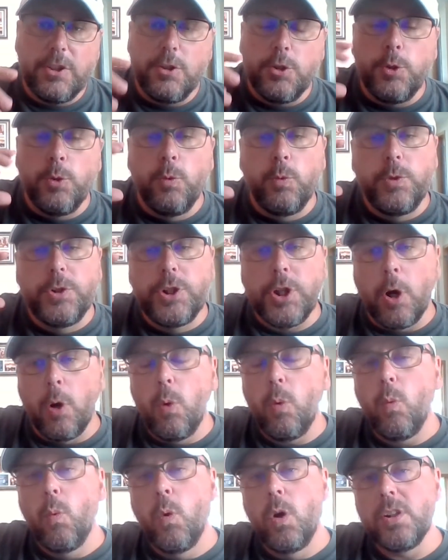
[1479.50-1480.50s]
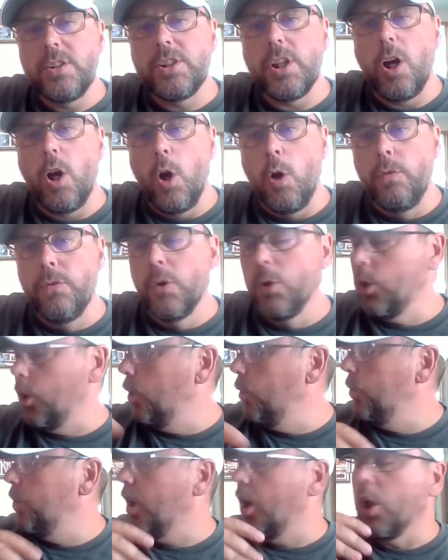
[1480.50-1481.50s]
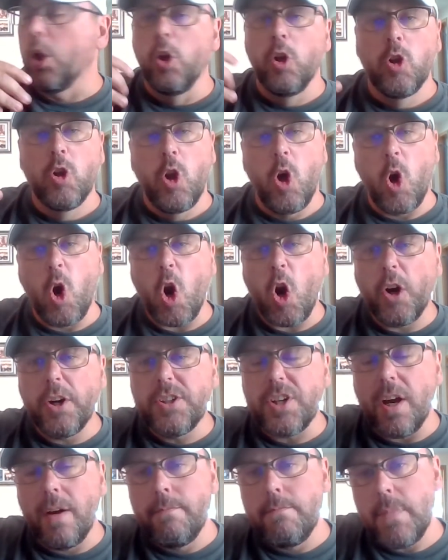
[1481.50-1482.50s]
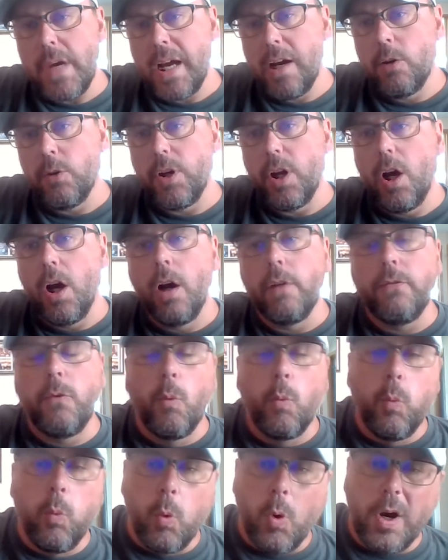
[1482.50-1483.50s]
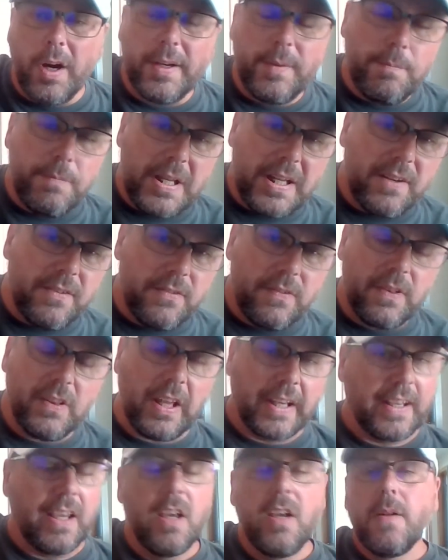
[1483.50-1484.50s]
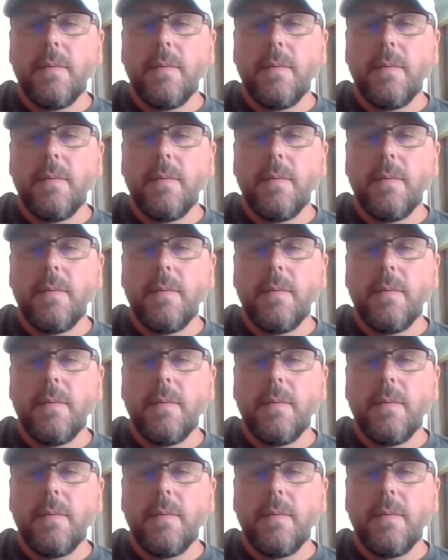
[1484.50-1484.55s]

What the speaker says: you don't want to overload a large amount of one bit of, like,